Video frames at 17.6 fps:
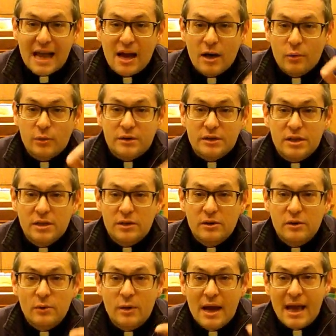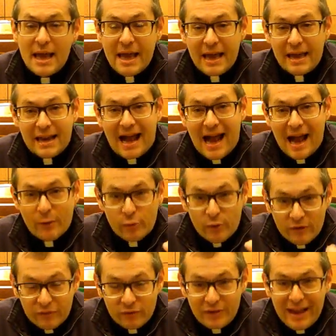How will you and I
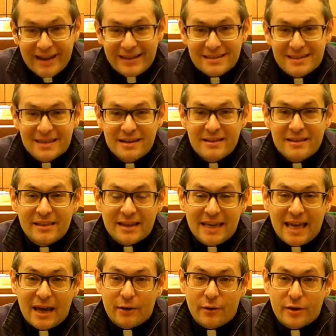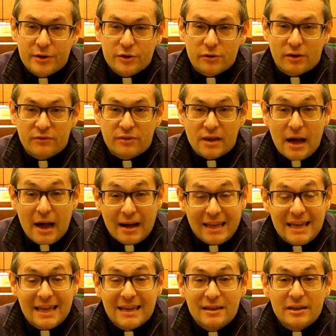reflect the character of the
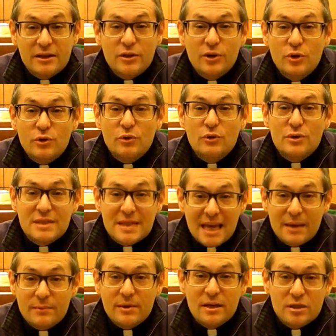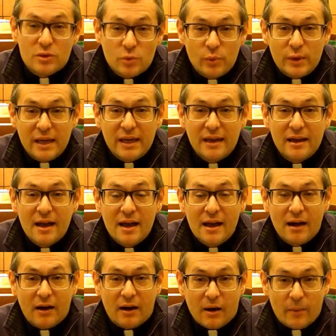God in whose image we
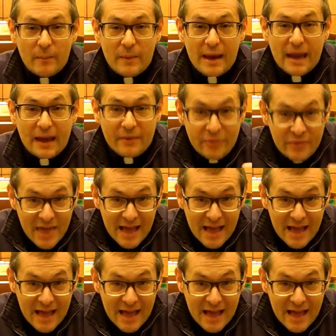are made?